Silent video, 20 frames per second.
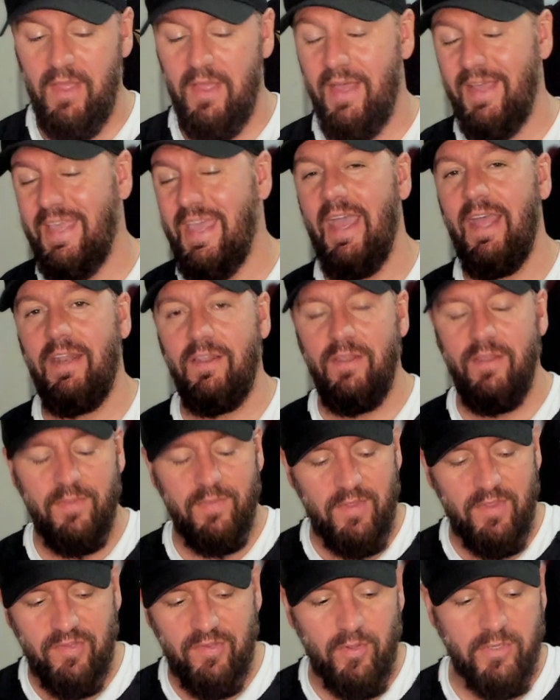Again,
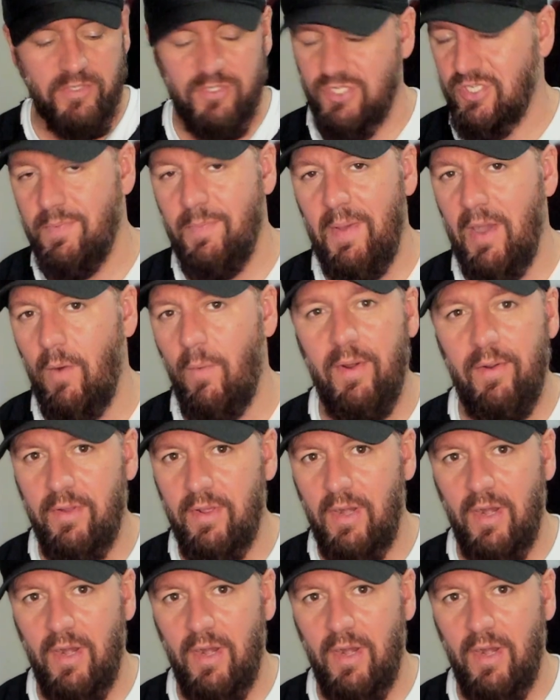it's not just about wearing